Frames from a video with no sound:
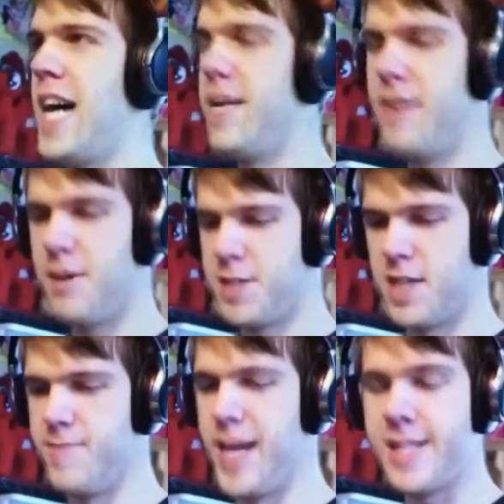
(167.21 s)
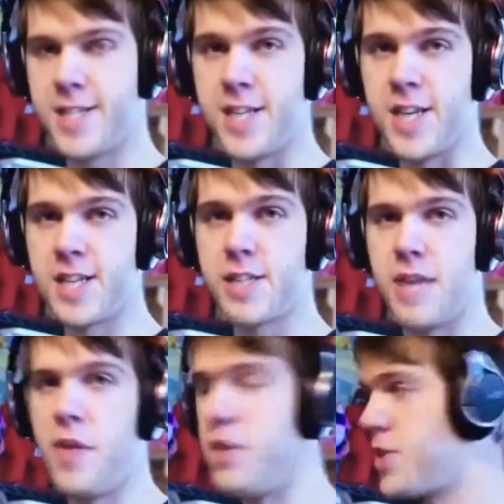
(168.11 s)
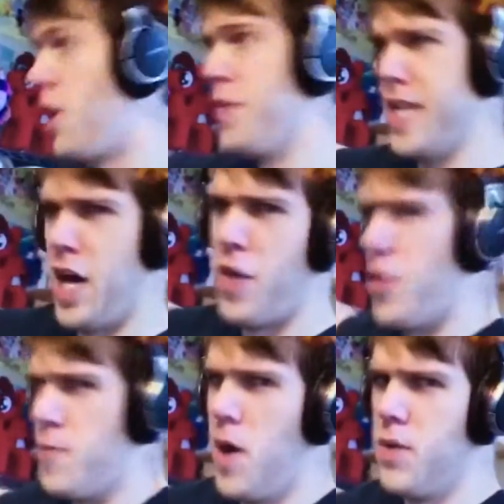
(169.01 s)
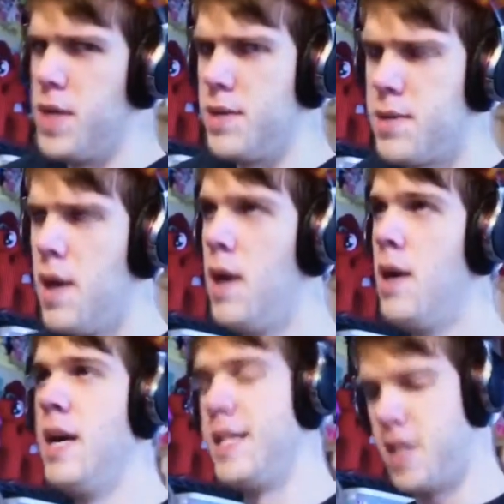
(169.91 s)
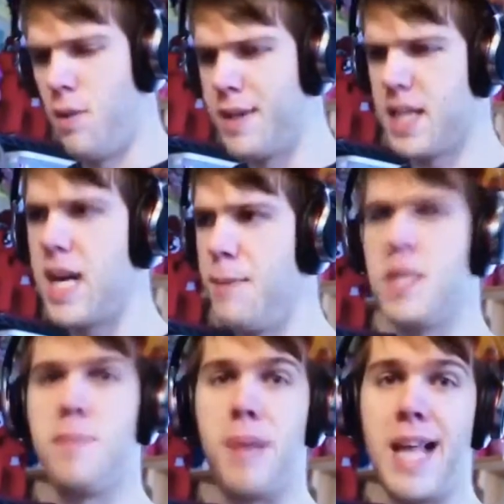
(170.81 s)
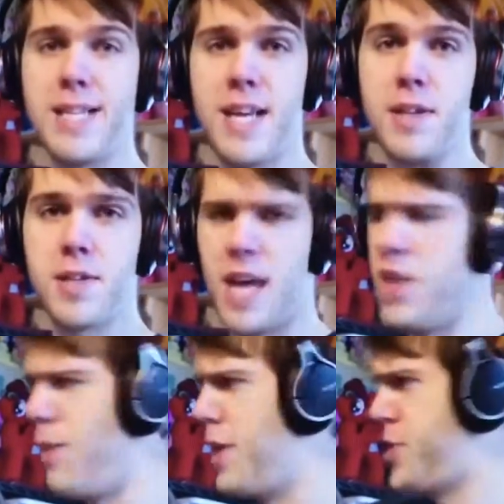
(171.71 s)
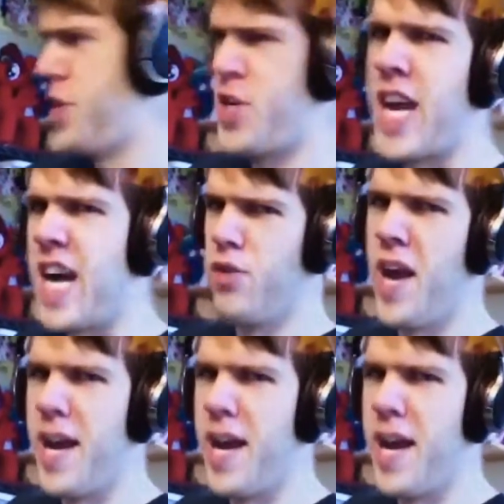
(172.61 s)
I love how it's the main six, and then there's all the other ponies. It's the ones that come with the play sets and the ones on the checkout